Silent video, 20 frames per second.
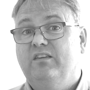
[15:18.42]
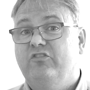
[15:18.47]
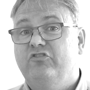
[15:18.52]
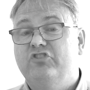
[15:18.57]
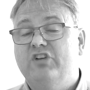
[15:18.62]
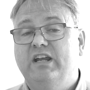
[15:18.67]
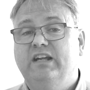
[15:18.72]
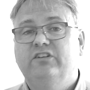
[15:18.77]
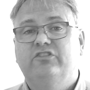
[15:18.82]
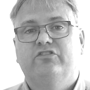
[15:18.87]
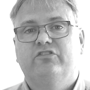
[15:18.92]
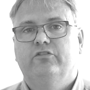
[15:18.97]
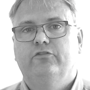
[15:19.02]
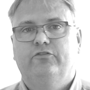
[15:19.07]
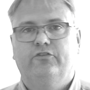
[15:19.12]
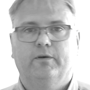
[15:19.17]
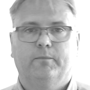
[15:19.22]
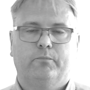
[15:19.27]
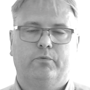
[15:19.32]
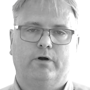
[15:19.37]
changed
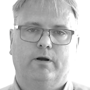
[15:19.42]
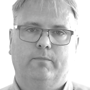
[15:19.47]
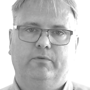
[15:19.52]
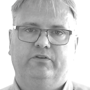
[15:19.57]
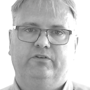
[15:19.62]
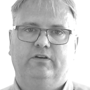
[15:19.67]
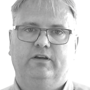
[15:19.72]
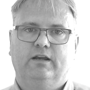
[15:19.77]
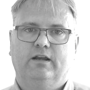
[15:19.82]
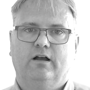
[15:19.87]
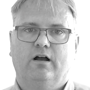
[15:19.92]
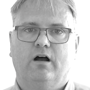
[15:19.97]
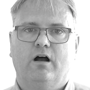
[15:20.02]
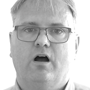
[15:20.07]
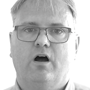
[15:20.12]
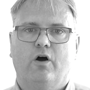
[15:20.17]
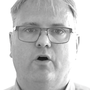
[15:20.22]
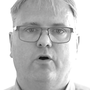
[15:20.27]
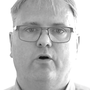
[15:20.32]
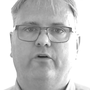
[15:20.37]
some property
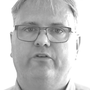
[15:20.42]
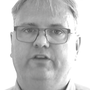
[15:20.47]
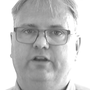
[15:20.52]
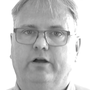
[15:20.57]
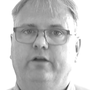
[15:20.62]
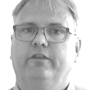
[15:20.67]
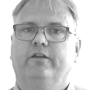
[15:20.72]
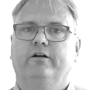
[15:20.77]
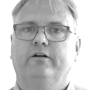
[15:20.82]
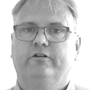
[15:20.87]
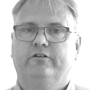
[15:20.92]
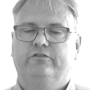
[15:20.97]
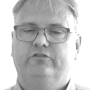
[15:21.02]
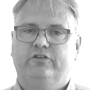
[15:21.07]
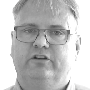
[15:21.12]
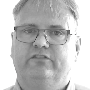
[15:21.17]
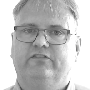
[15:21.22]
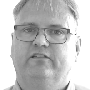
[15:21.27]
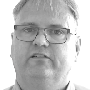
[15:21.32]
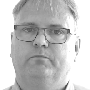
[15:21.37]
or the other,
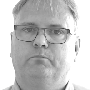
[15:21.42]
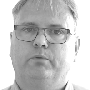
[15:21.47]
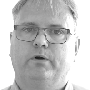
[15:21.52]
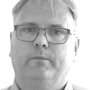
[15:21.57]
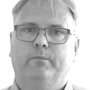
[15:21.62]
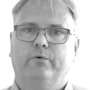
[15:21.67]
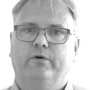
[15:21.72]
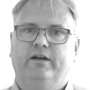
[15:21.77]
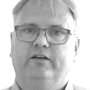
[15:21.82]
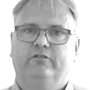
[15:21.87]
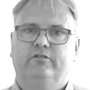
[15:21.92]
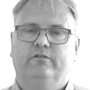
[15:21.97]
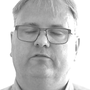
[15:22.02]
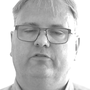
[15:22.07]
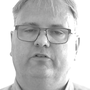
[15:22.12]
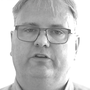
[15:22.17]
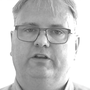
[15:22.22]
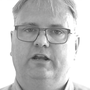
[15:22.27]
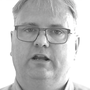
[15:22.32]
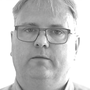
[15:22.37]
just as preparation
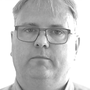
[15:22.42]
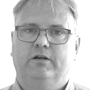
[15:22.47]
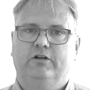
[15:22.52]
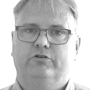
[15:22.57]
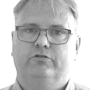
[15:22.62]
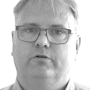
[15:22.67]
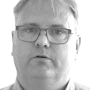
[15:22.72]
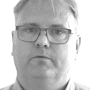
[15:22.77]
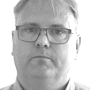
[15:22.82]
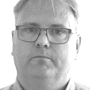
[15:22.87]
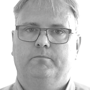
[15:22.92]
for the animation.